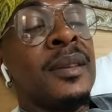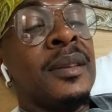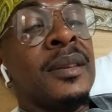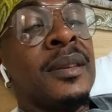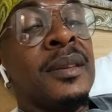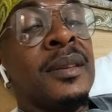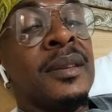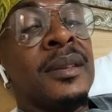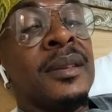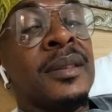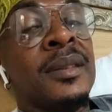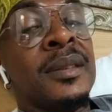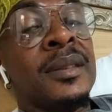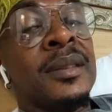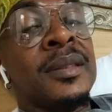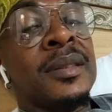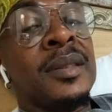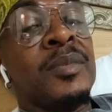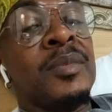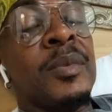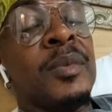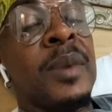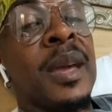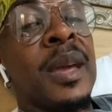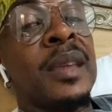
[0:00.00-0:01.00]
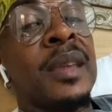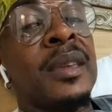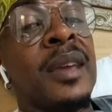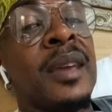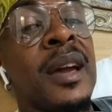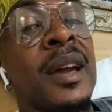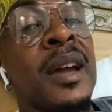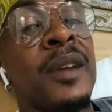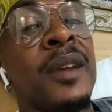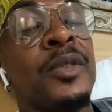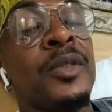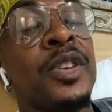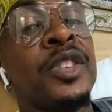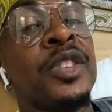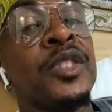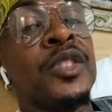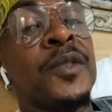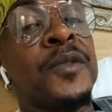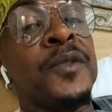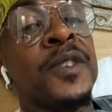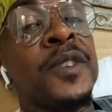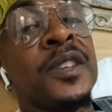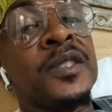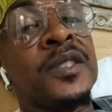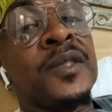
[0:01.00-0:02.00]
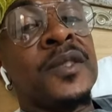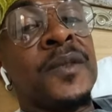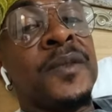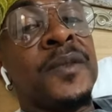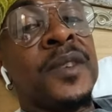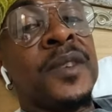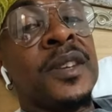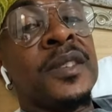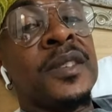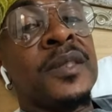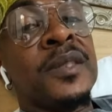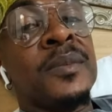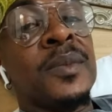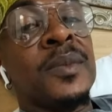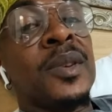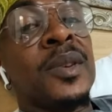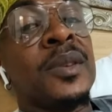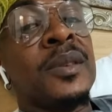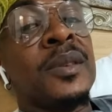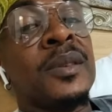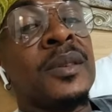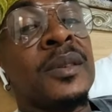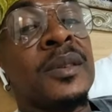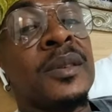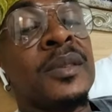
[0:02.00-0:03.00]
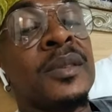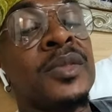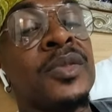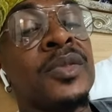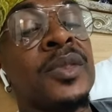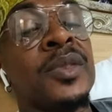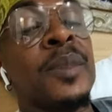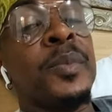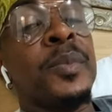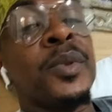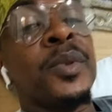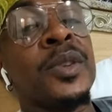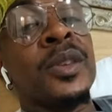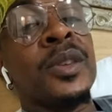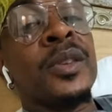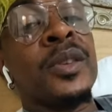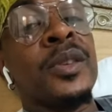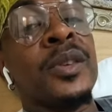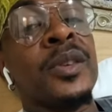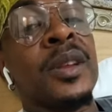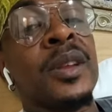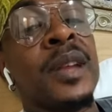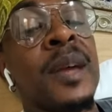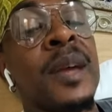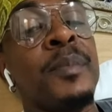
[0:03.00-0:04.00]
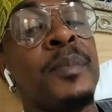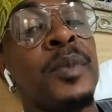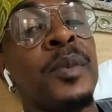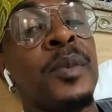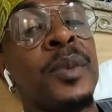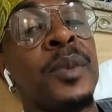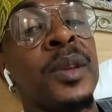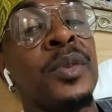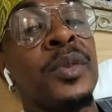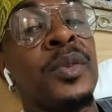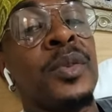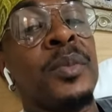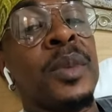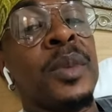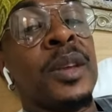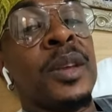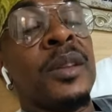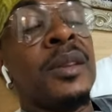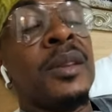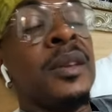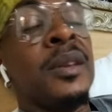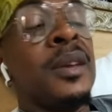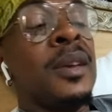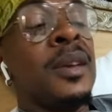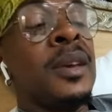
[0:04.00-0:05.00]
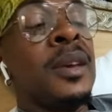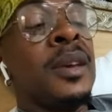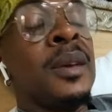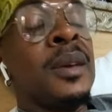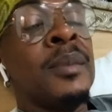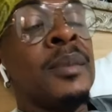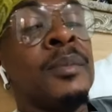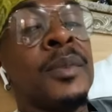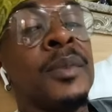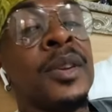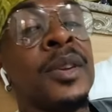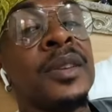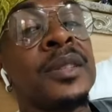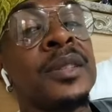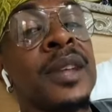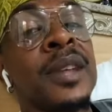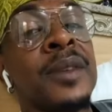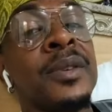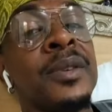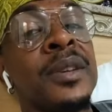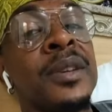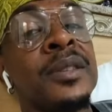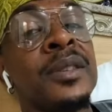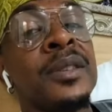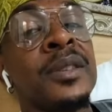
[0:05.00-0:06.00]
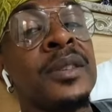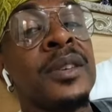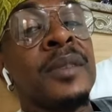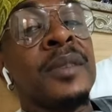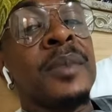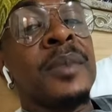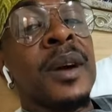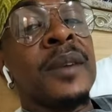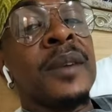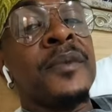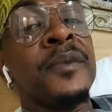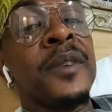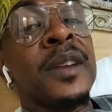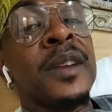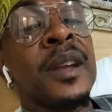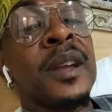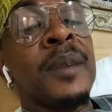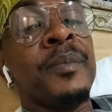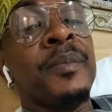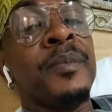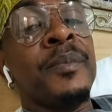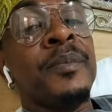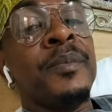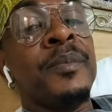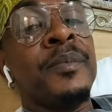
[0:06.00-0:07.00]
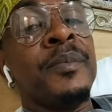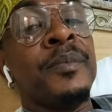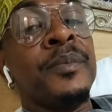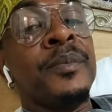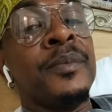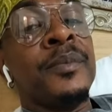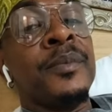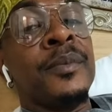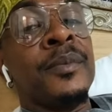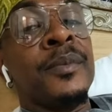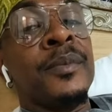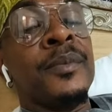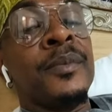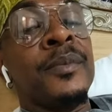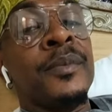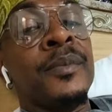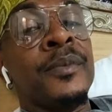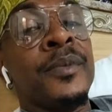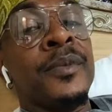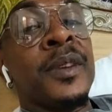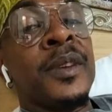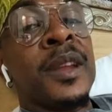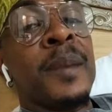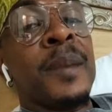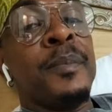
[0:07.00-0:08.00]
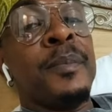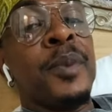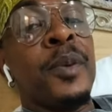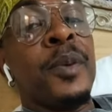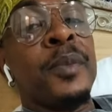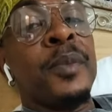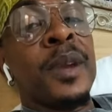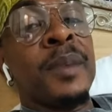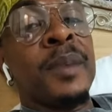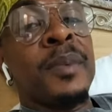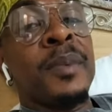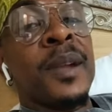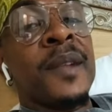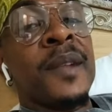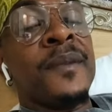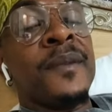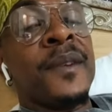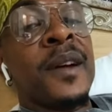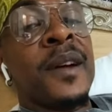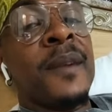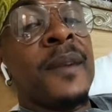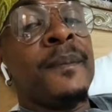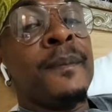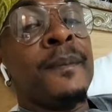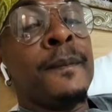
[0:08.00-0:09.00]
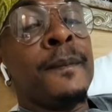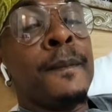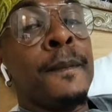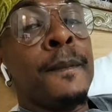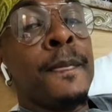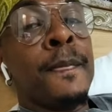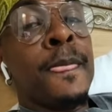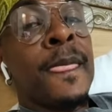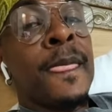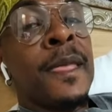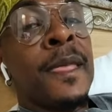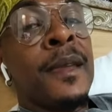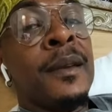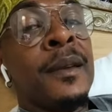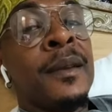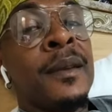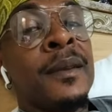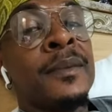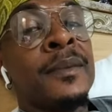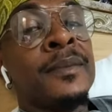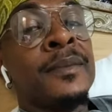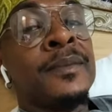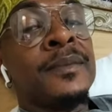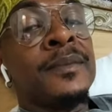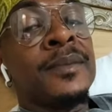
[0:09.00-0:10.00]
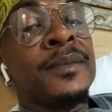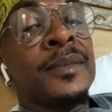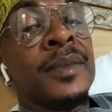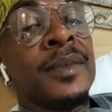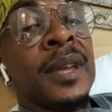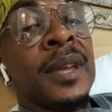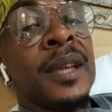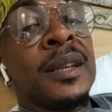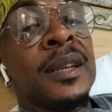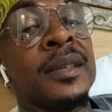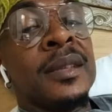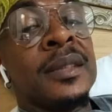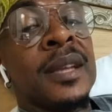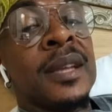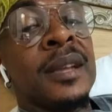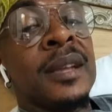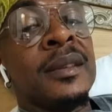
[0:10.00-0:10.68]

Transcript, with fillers: As if I can't reach a face to face, but so you put it out in a public domain, me does a reason you back from a from a public platform. You understand?